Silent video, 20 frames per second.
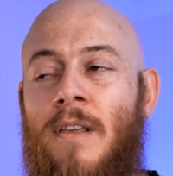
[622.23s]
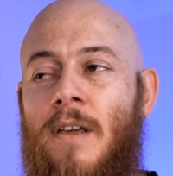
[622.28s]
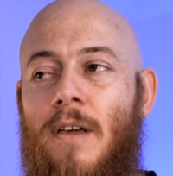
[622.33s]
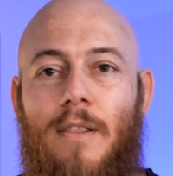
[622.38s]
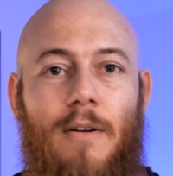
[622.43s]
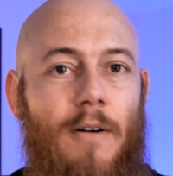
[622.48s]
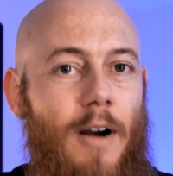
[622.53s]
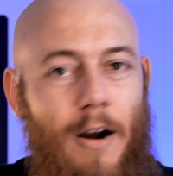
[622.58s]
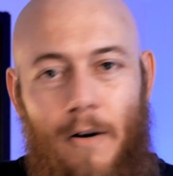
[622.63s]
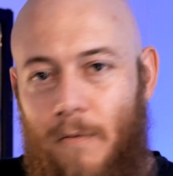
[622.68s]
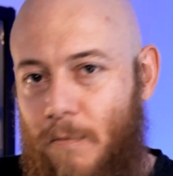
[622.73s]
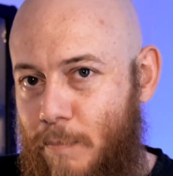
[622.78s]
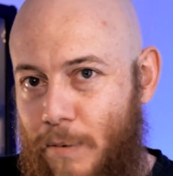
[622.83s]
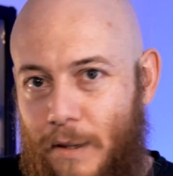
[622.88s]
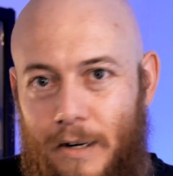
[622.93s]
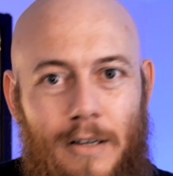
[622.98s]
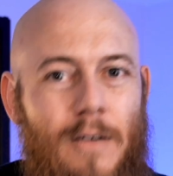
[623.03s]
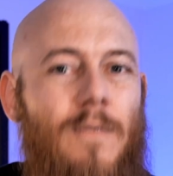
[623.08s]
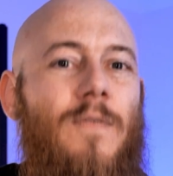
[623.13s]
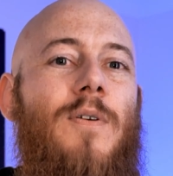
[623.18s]
There are
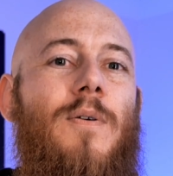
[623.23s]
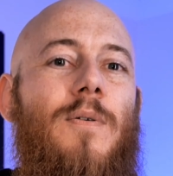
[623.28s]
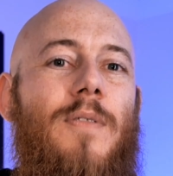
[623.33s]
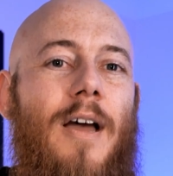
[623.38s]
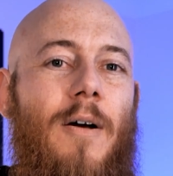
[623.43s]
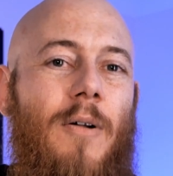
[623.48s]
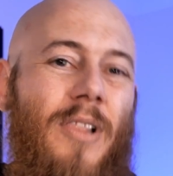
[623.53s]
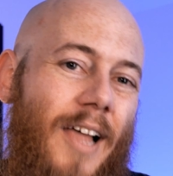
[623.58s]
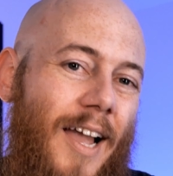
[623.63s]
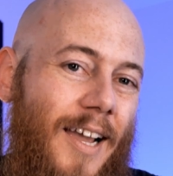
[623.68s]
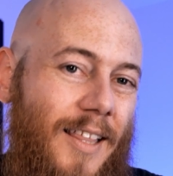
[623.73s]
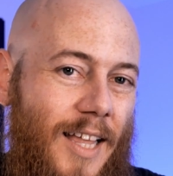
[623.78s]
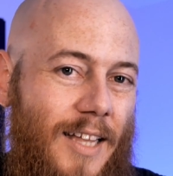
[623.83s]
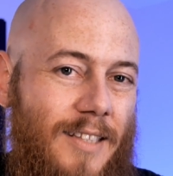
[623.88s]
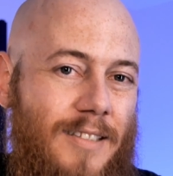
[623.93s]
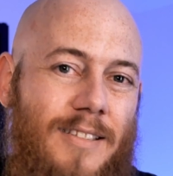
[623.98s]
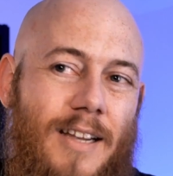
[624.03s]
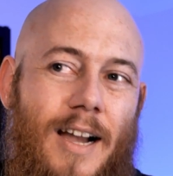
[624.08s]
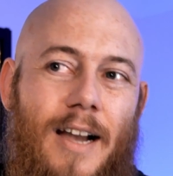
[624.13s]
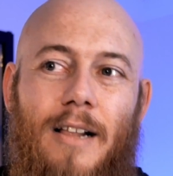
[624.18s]
plenty of you that like that
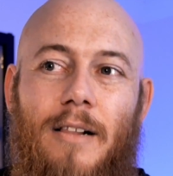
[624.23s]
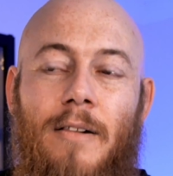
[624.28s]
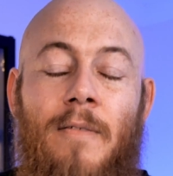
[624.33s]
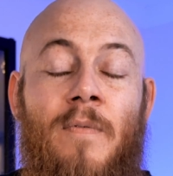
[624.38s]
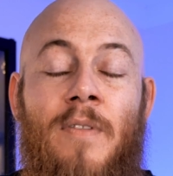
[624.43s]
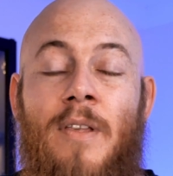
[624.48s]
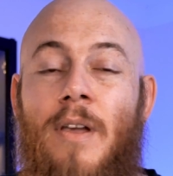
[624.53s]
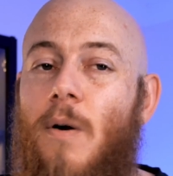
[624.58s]
style.